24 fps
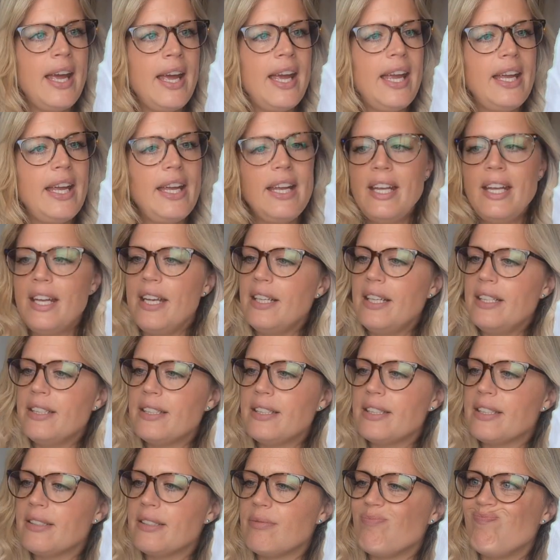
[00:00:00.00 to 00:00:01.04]

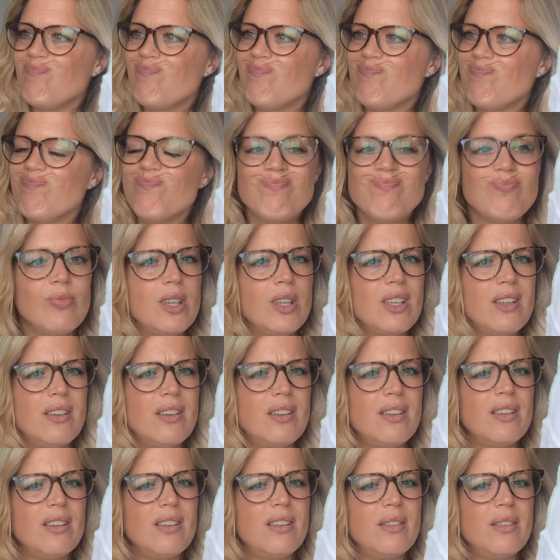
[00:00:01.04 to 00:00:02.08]
is,
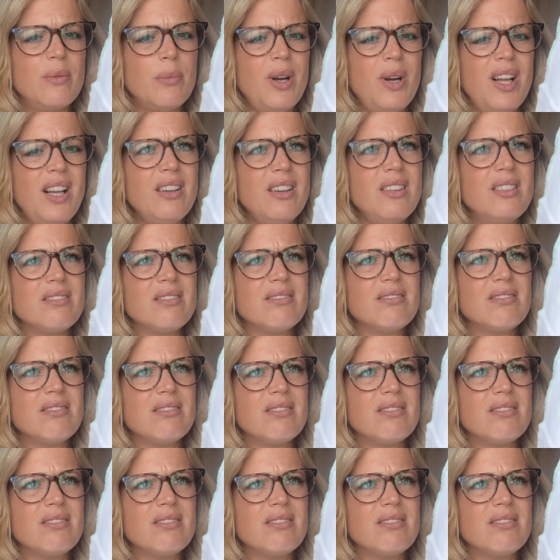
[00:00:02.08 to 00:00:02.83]
well,